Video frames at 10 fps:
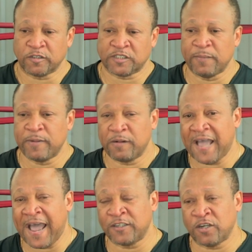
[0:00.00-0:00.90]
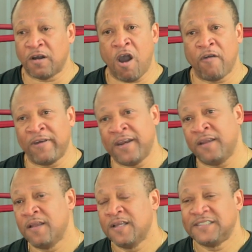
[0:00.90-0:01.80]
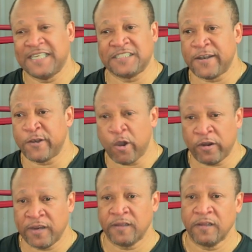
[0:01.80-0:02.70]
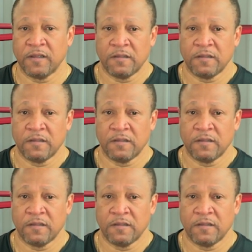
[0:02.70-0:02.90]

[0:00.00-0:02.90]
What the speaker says: some of them guys are already testing dirty,